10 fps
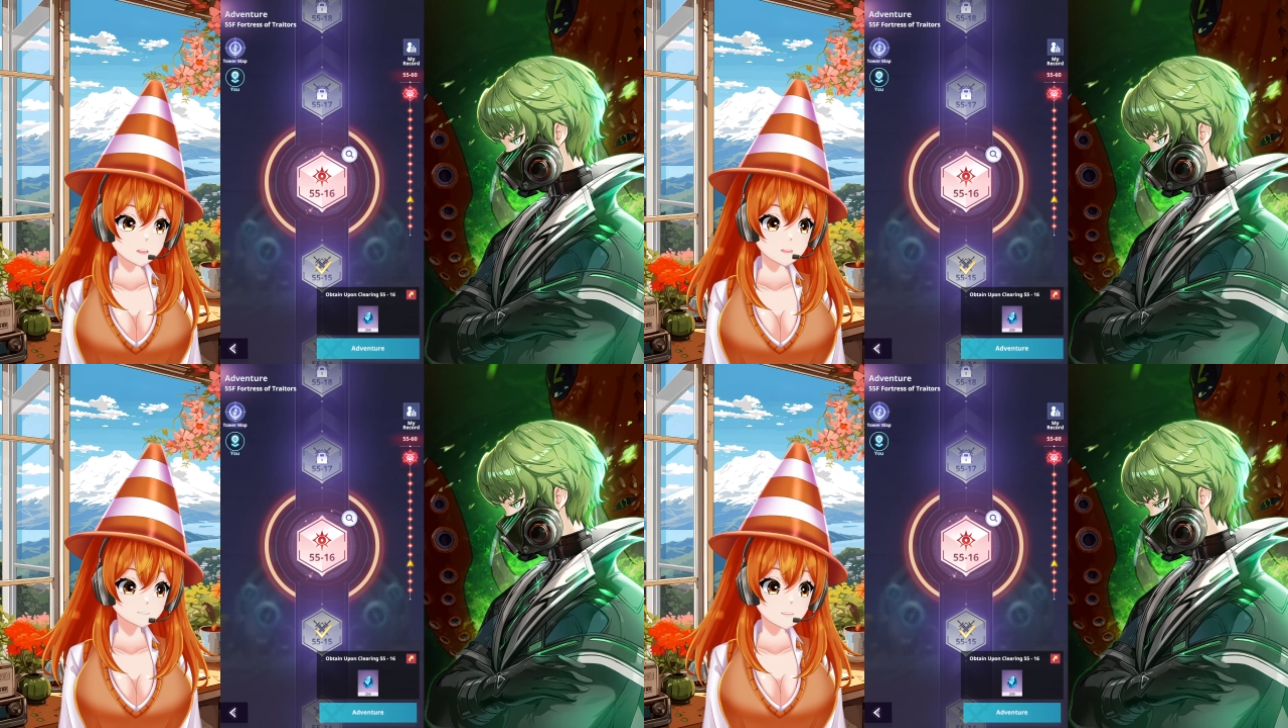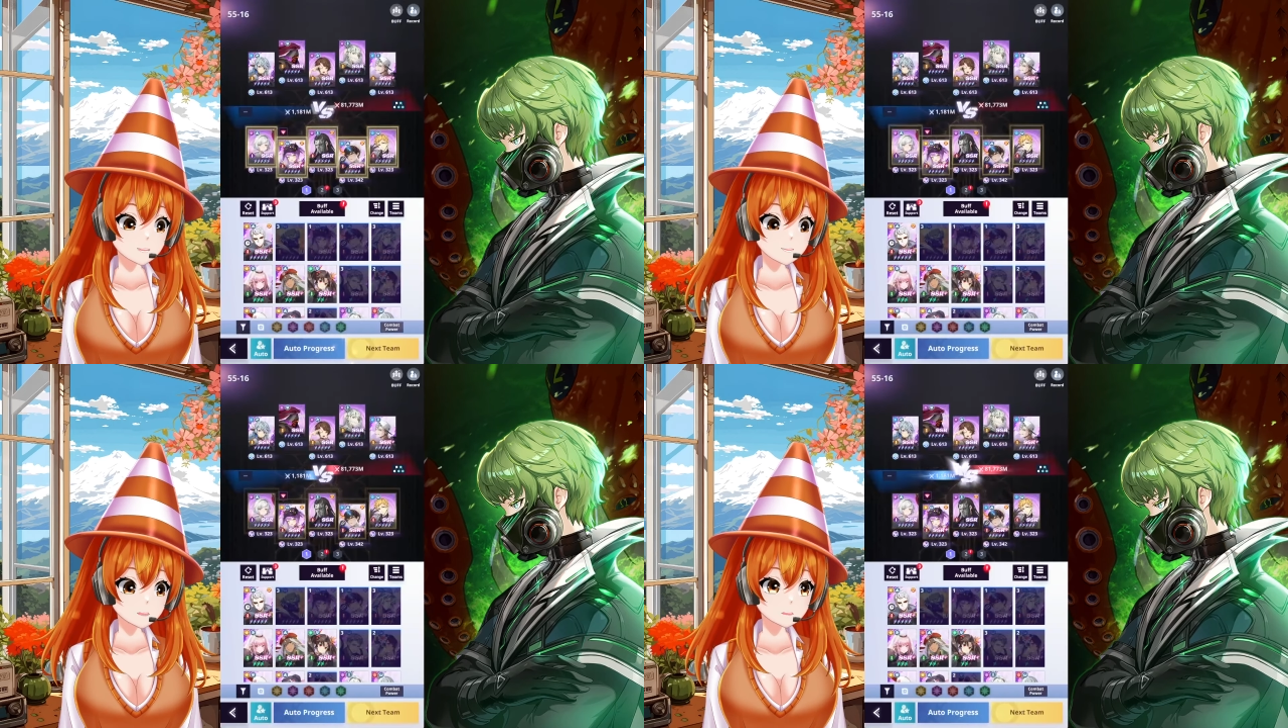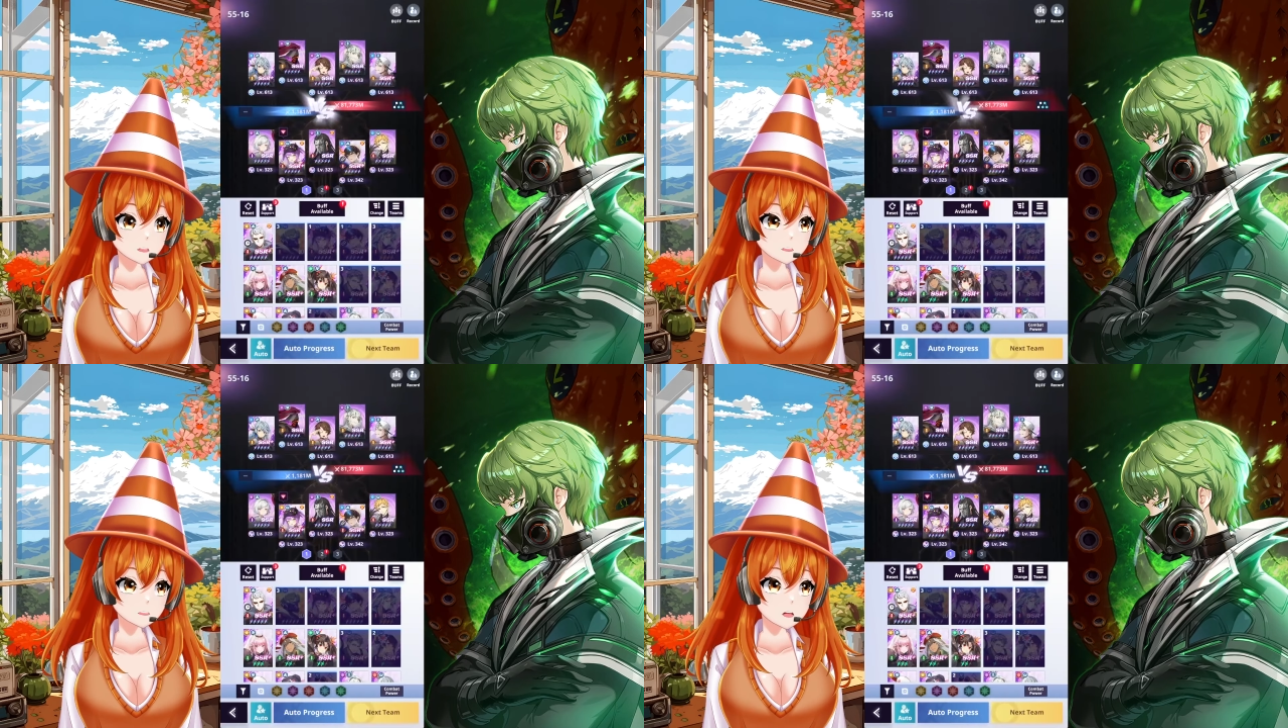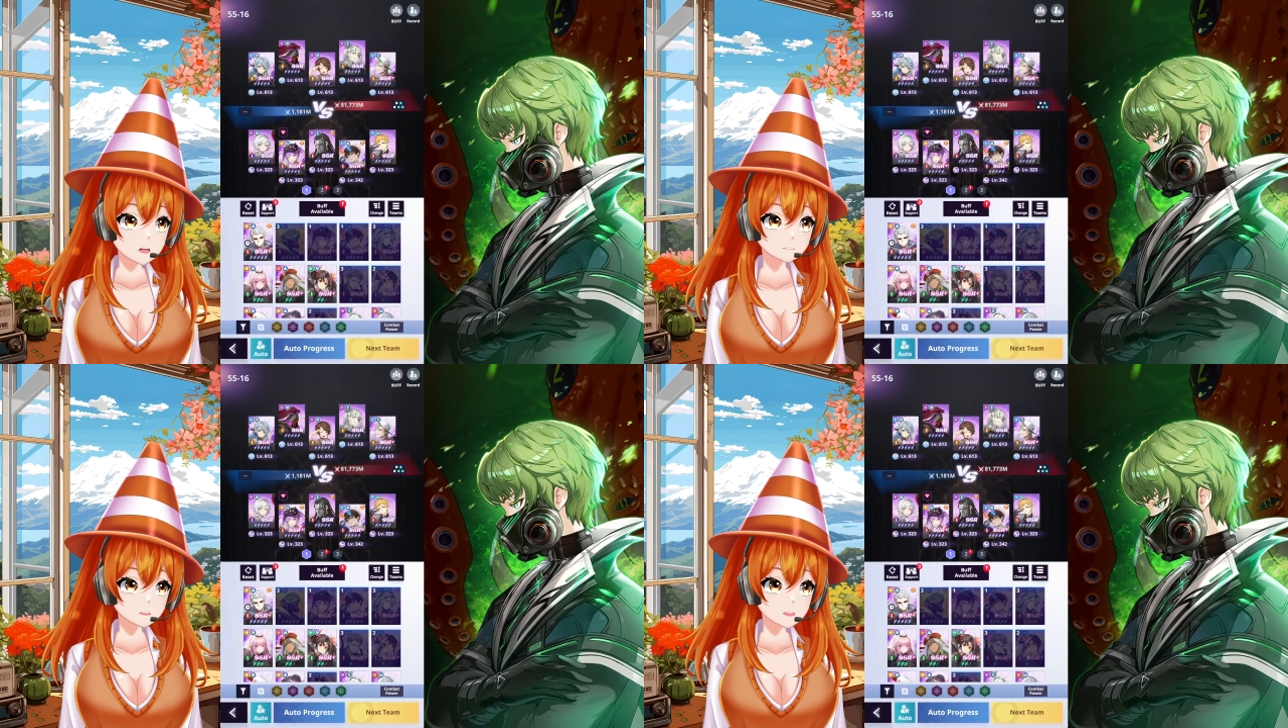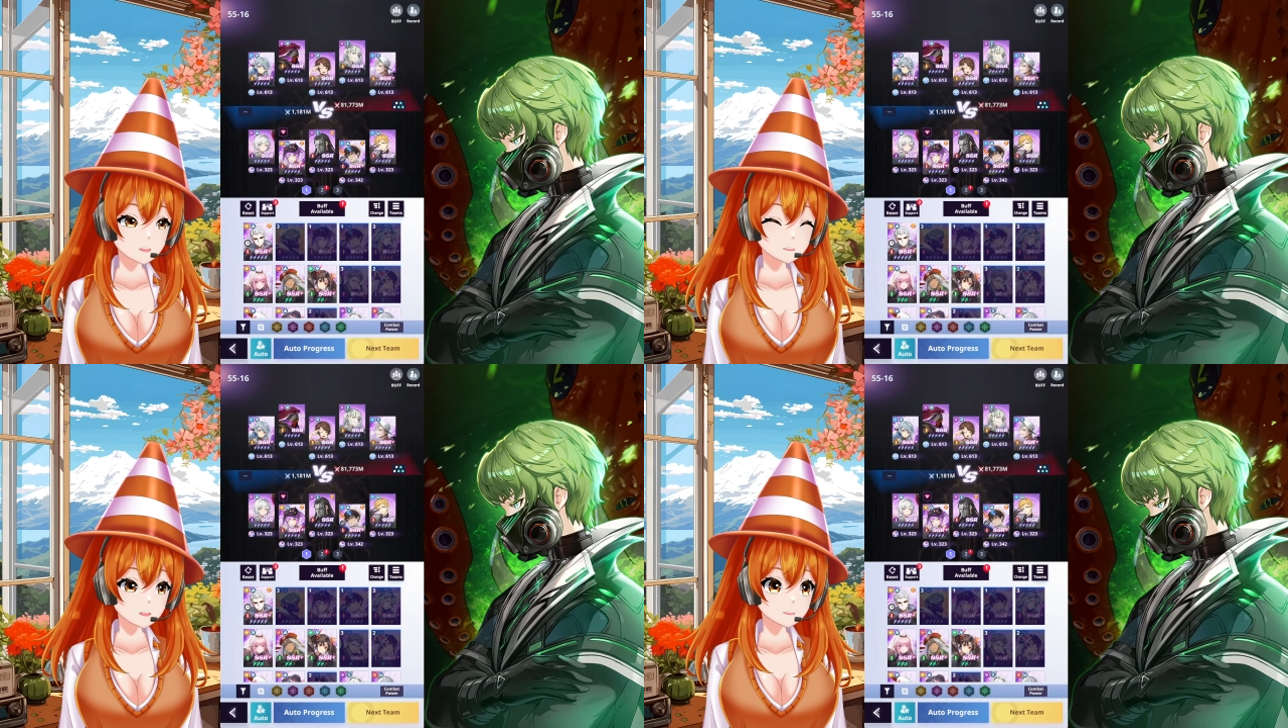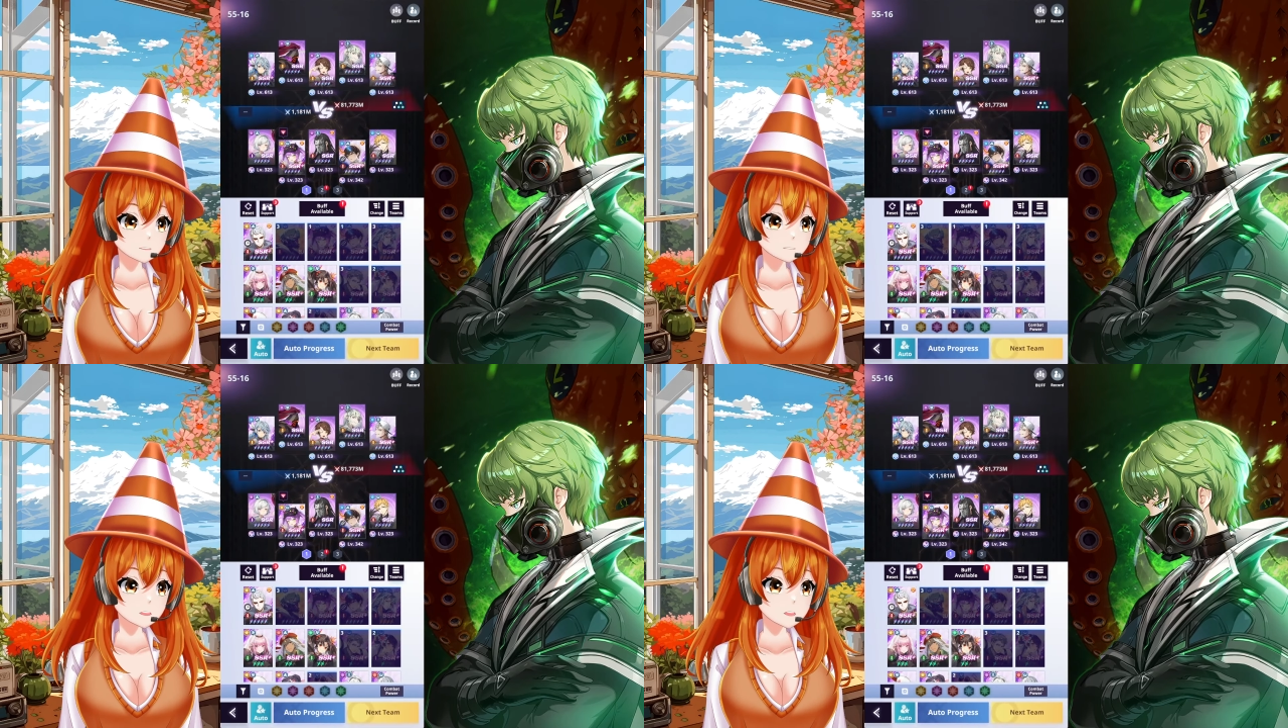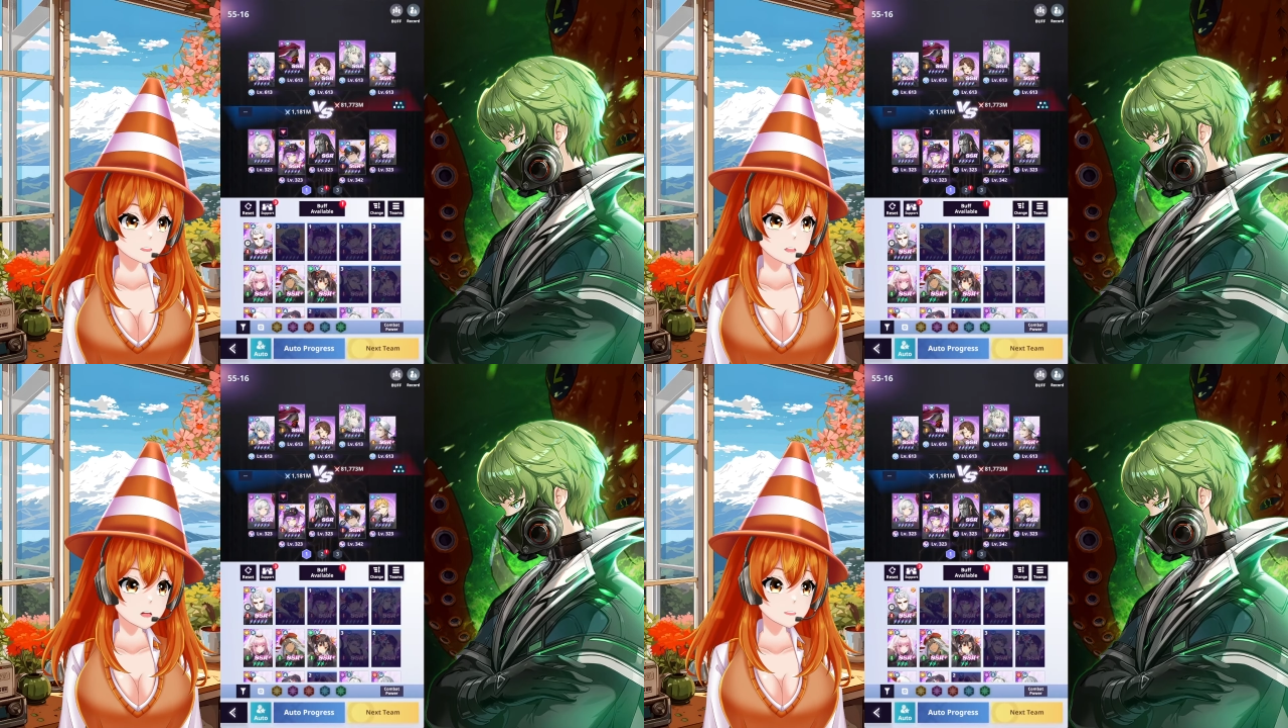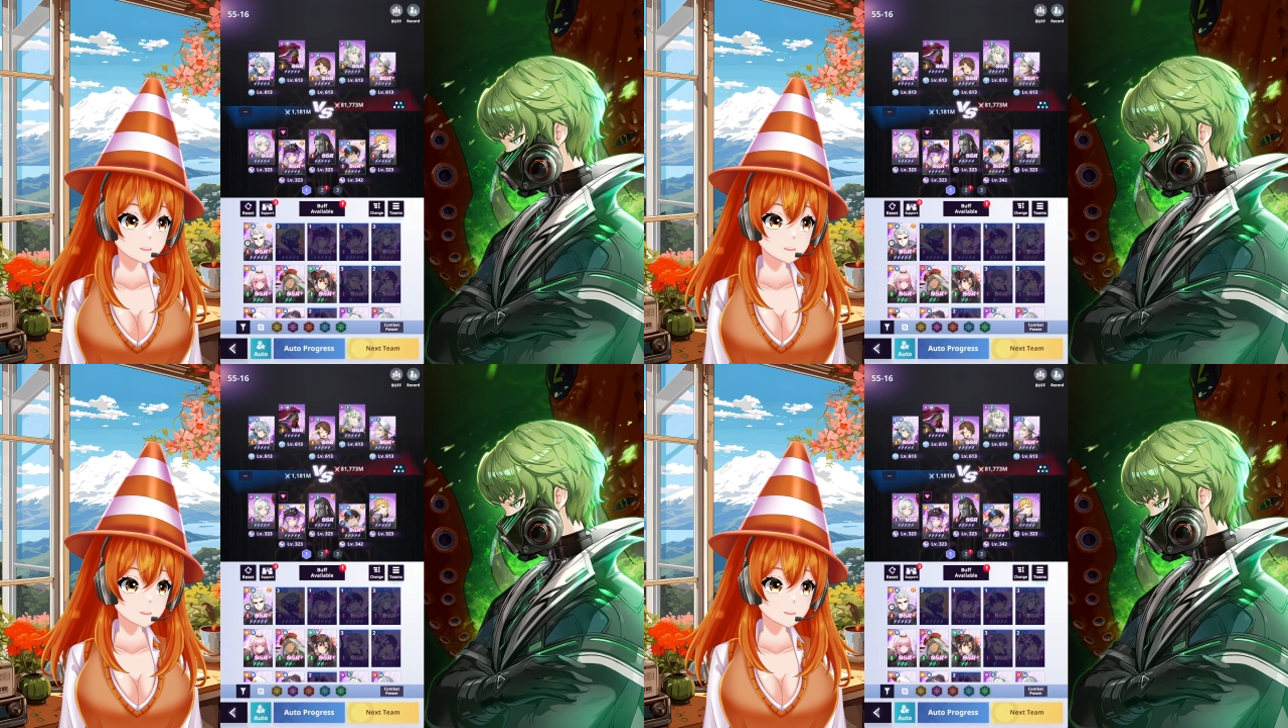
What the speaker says: But it's not looking good at the moment. Lots of retries